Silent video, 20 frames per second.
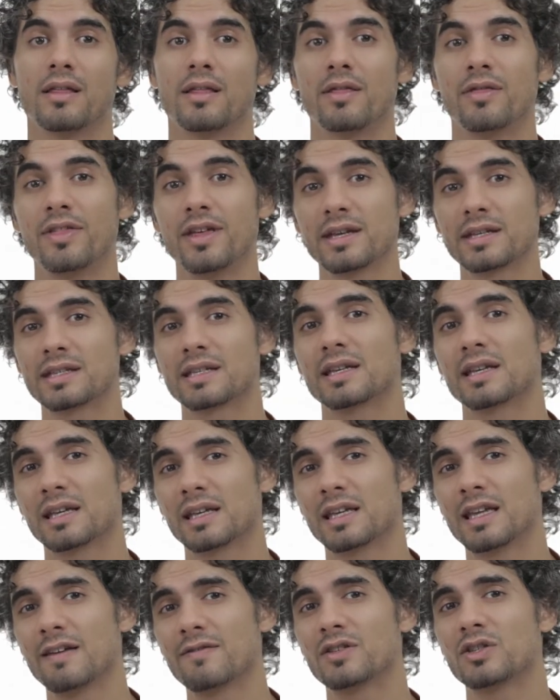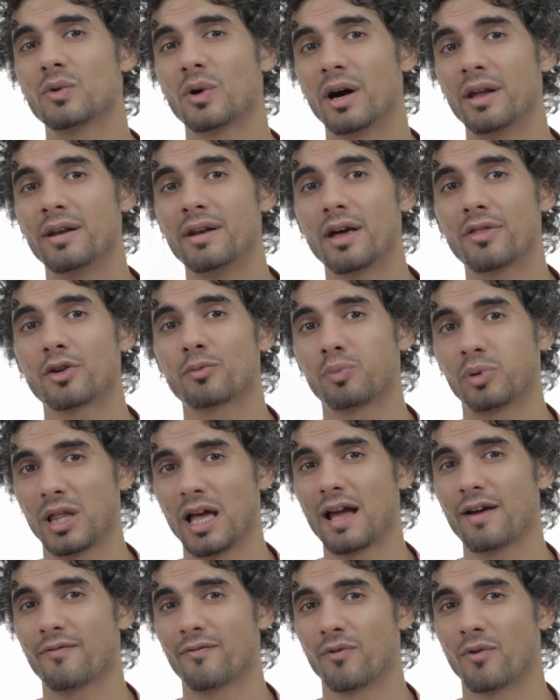This gives you another
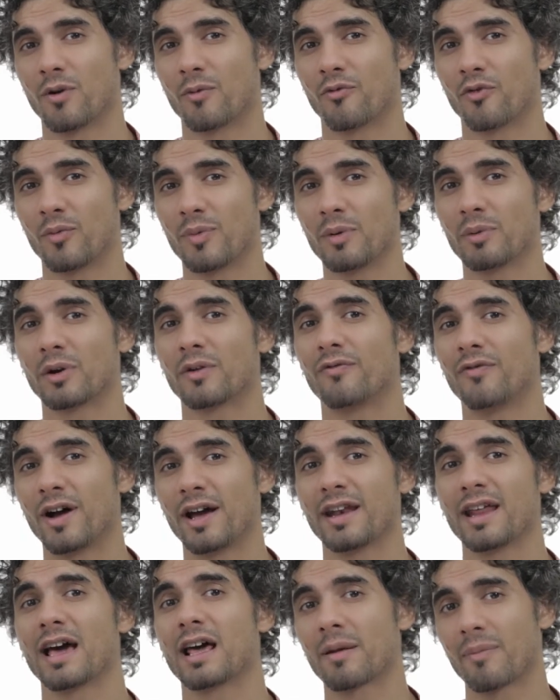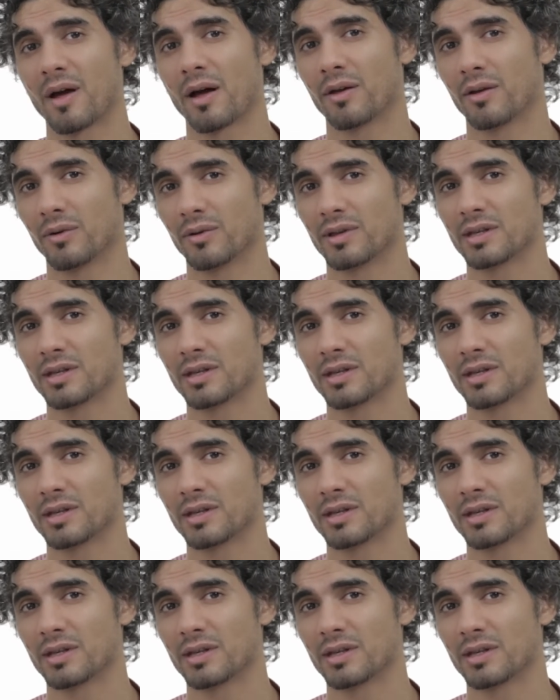platform for people to find out about you.